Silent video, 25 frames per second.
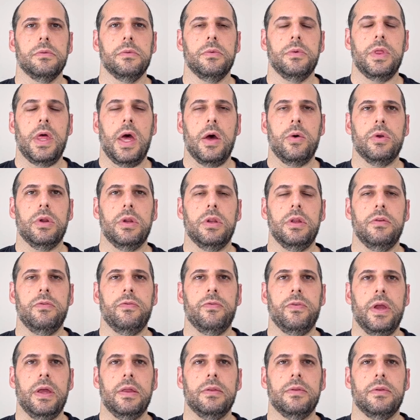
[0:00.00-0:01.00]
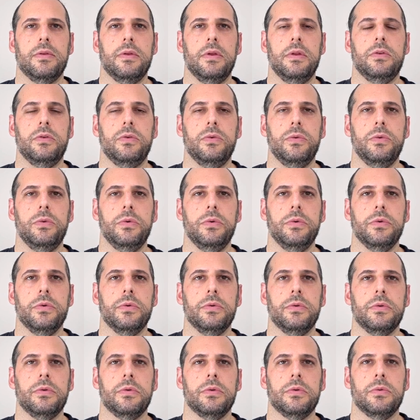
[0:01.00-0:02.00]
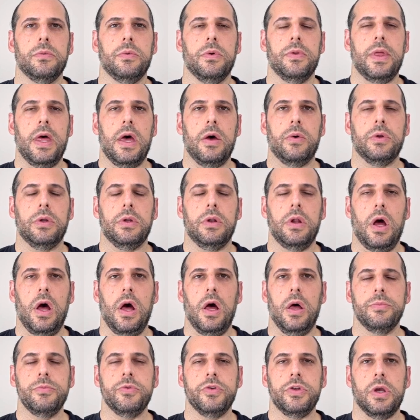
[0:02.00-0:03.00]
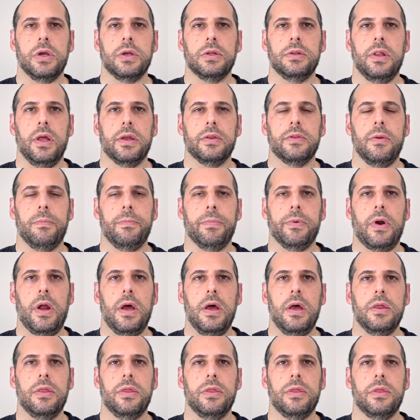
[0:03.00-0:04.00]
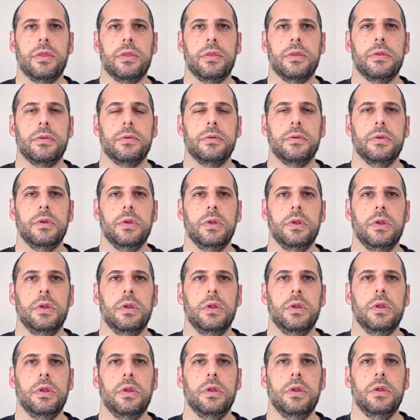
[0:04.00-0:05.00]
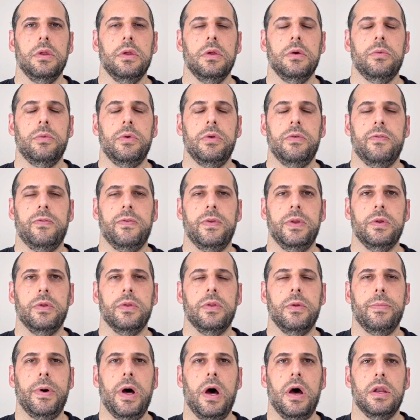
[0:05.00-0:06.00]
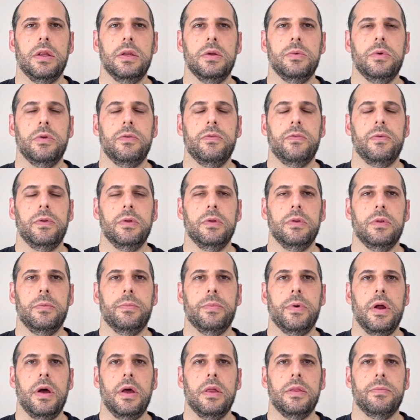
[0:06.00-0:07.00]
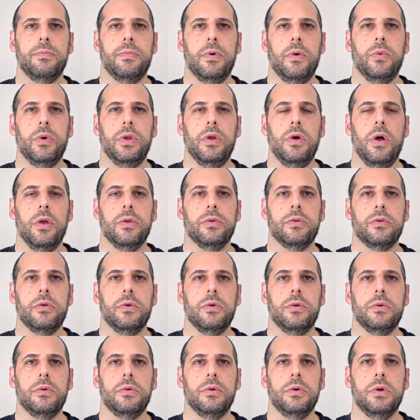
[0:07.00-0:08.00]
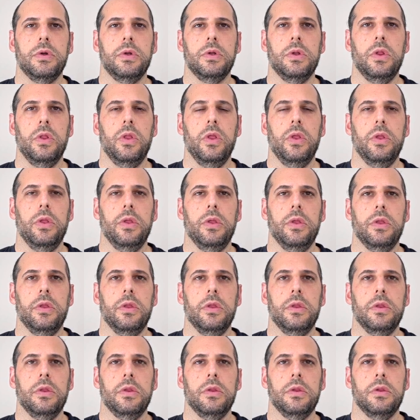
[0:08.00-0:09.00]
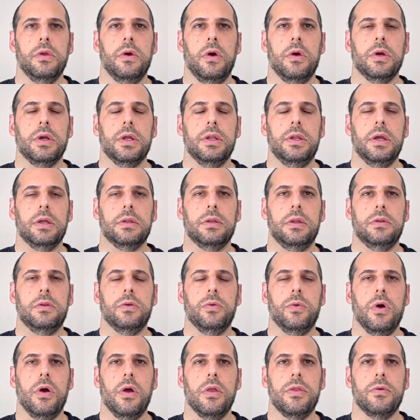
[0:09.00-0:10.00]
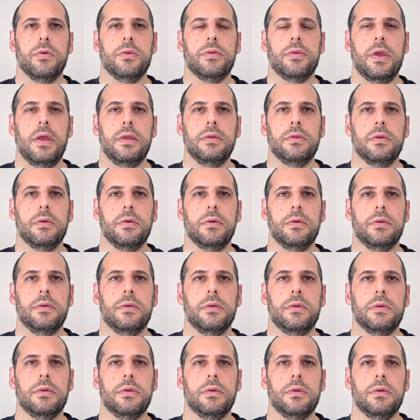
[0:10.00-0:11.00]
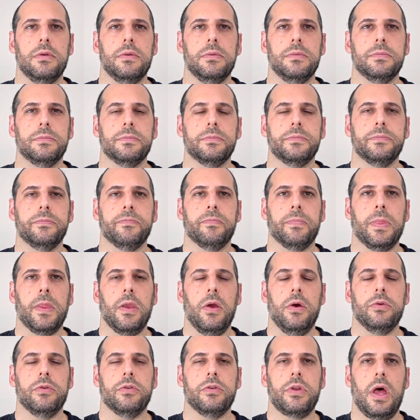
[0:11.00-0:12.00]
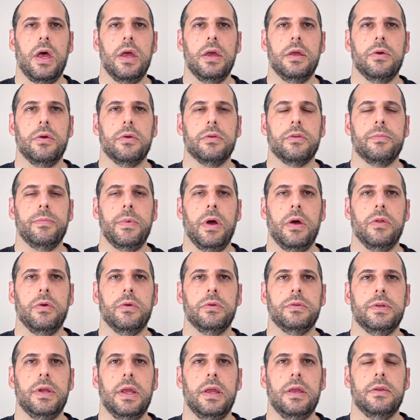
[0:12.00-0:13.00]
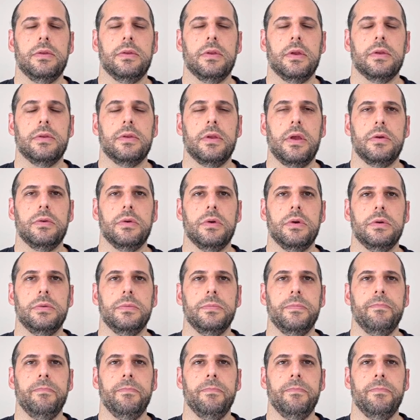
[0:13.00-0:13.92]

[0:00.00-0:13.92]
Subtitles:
Without any fancy tools, without an object like the breath. We feel the body, we feel the breath, but we also are connected to our other senses, our sight, our smell, our taste, etc.